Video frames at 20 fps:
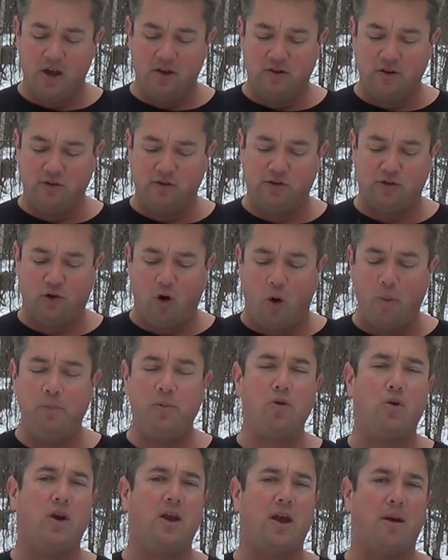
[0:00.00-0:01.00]
This
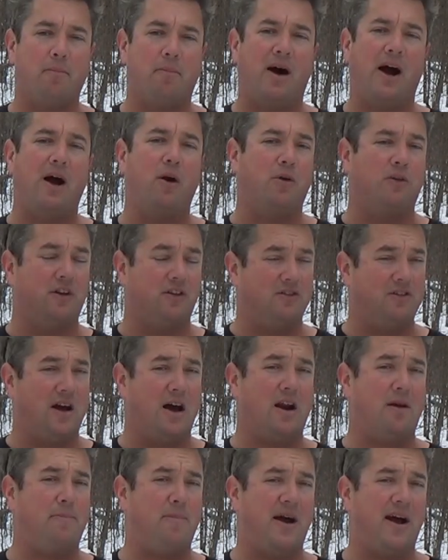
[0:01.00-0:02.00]
scope you can get by with. It's
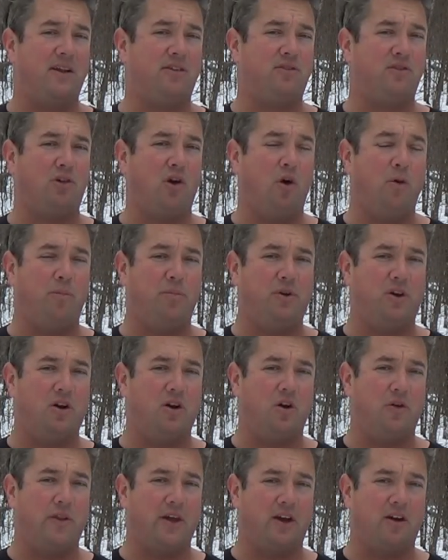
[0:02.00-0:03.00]
not a bad scope,
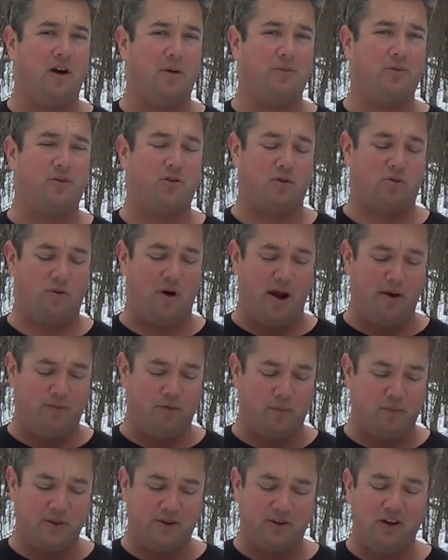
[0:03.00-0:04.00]
that comes with the
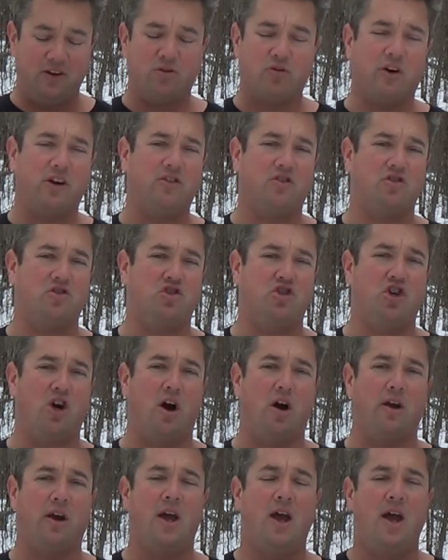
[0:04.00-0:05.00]
rifle, but these rings are
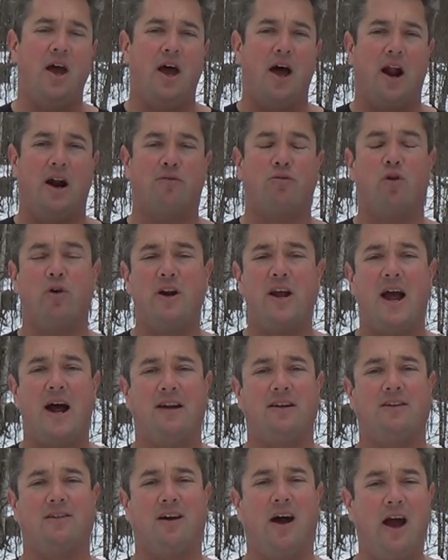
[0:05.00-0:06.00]
junk. And I've already
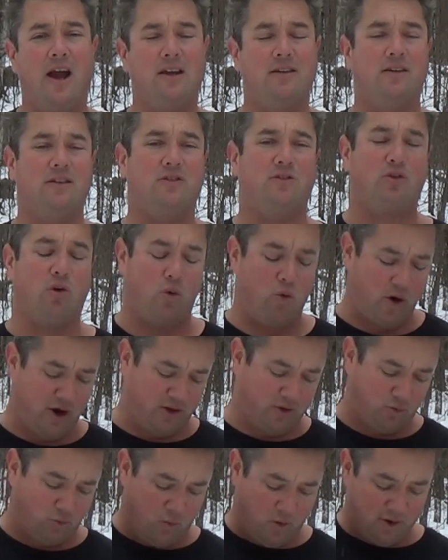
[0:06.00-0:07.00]
had to tighten these
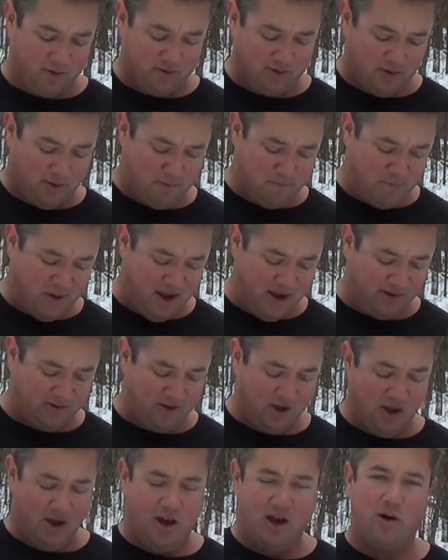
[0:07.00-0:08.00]
twice. Once on the base,
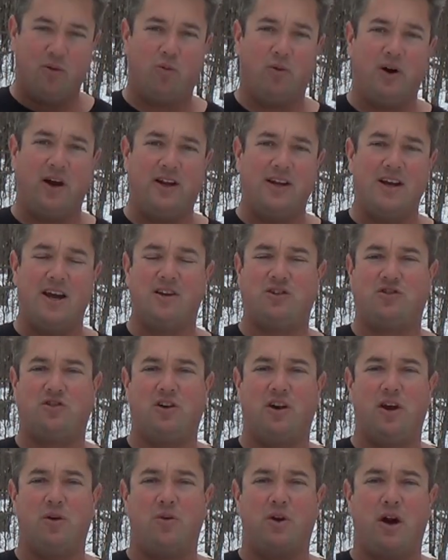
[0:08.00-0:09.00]
and
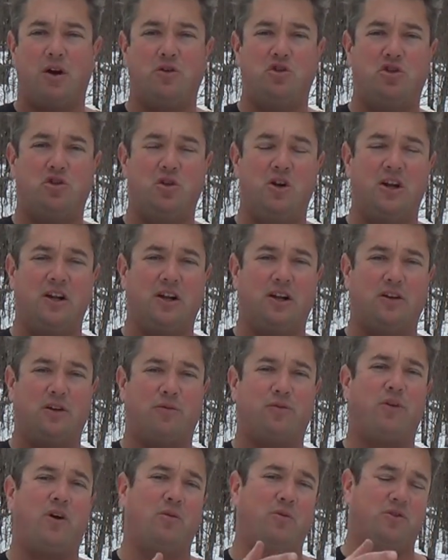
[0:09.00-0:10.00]
yesterday when I was shooting it, the
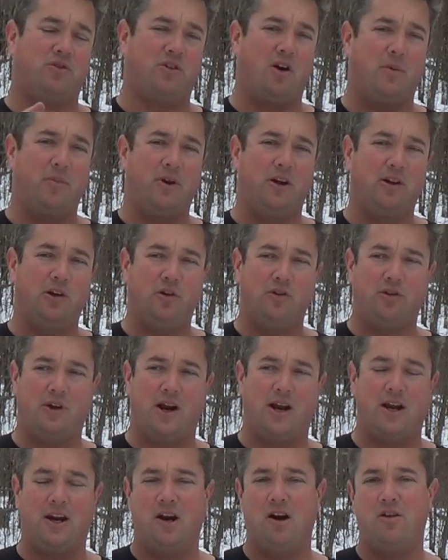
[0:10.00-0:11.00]
front was coming in loose, and
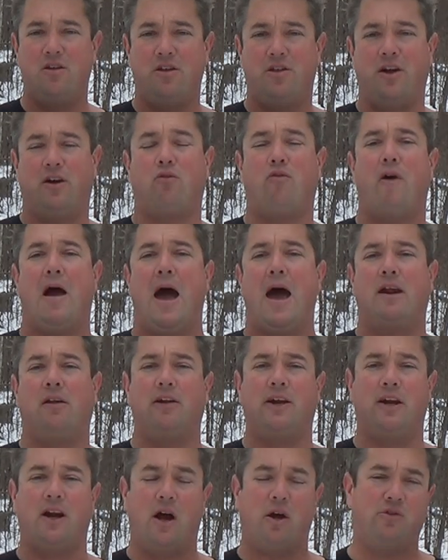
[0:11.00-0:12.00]
I could hear the thing
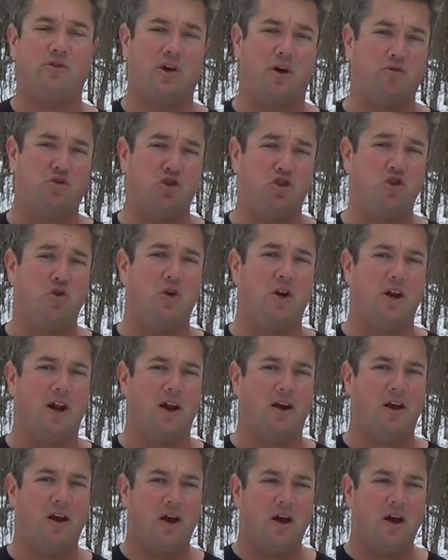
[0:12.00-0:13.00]
rattling as I was shooting
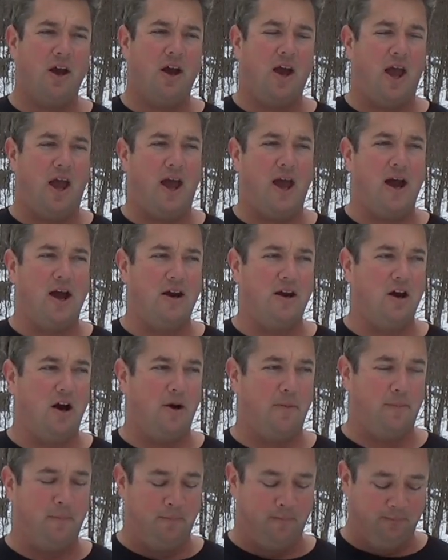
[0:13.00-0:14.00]
it. And,
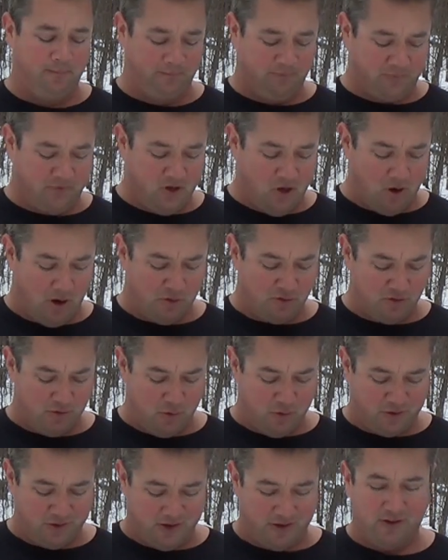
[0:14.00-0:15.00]
I was
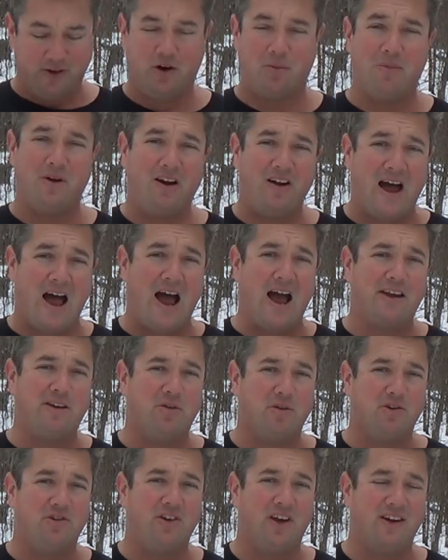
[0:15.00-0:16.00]
losing a little bit of
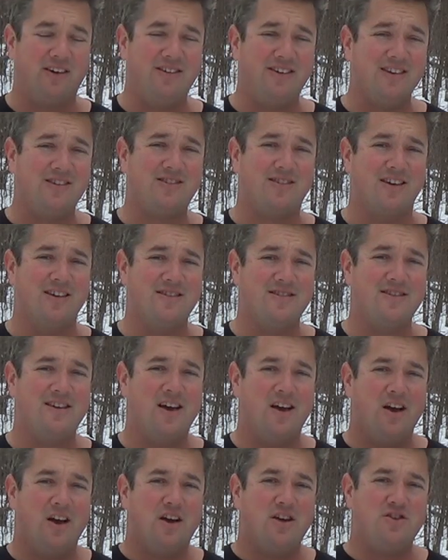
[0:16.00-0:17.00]
accuracy at distance.
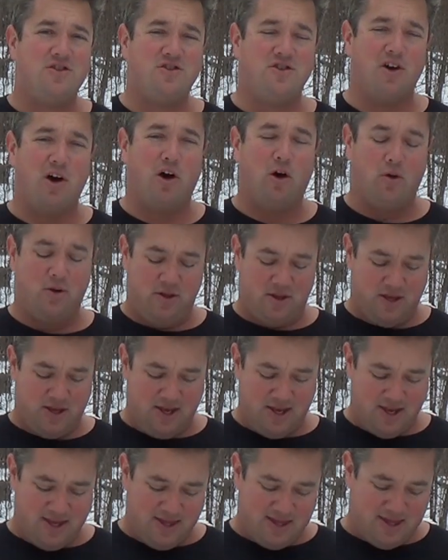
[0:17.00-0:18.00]
So
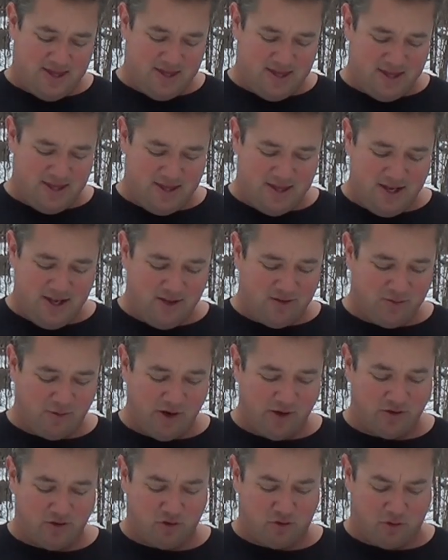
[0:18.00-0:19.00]
these
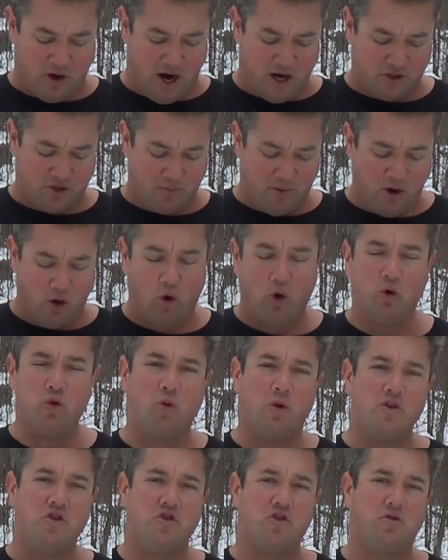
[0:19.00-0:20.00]
rings are trash, and my old
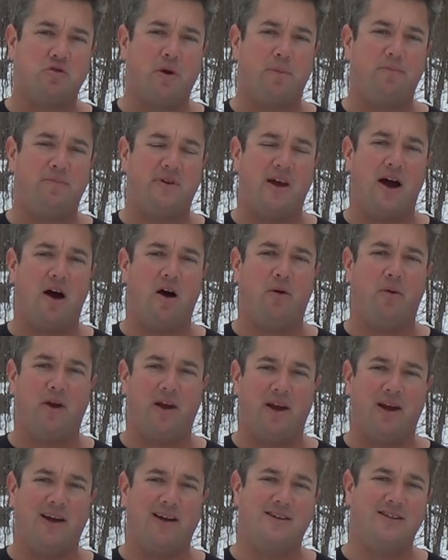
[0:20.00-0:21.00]
ones stripped out,
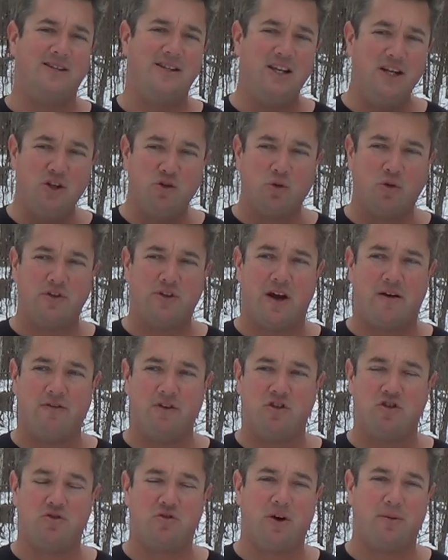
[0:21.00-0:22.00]
and these ones
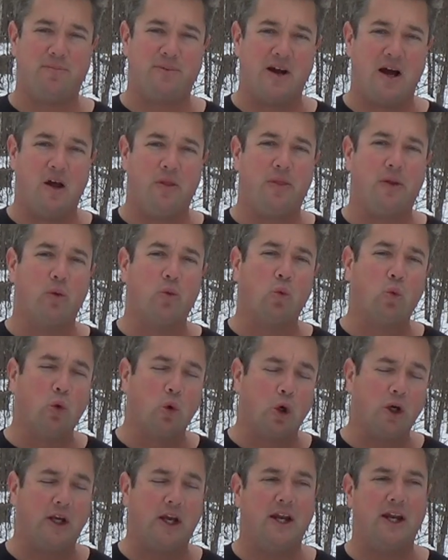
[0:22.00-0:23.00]
haven't stripped out. They're
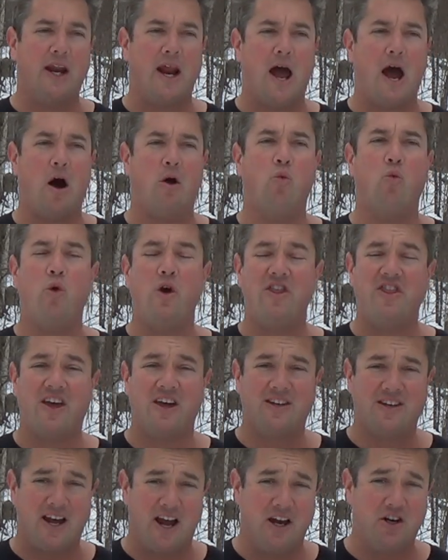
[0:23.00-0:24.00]
working now with
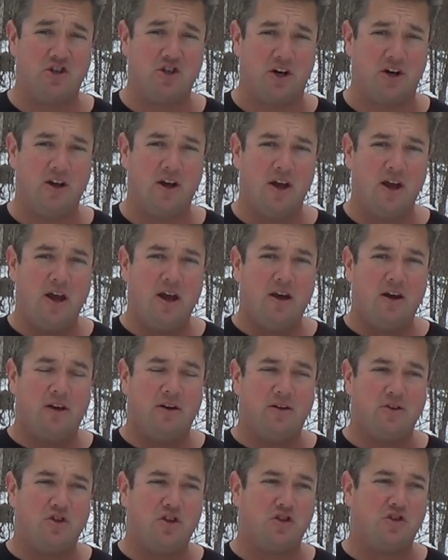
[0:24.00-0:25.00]
attention
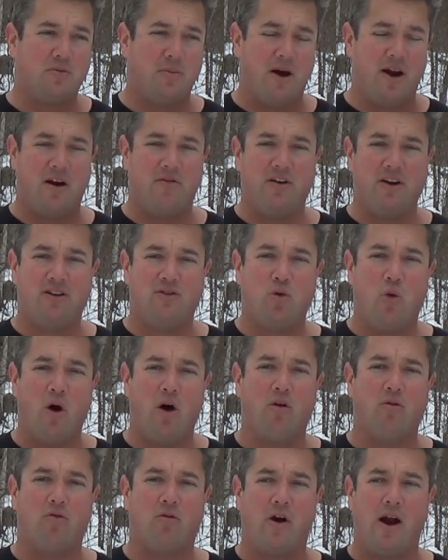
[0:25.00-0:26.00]
just about every
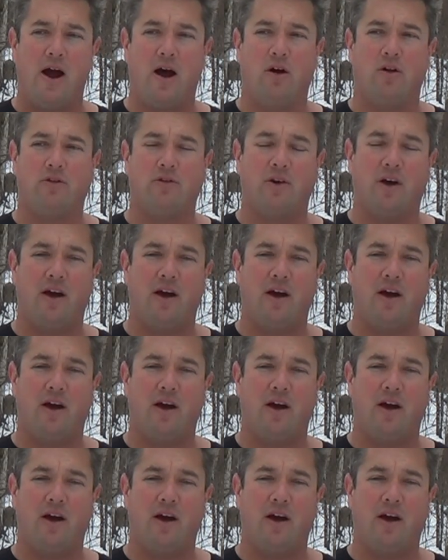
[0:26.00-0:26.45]
12 rounds.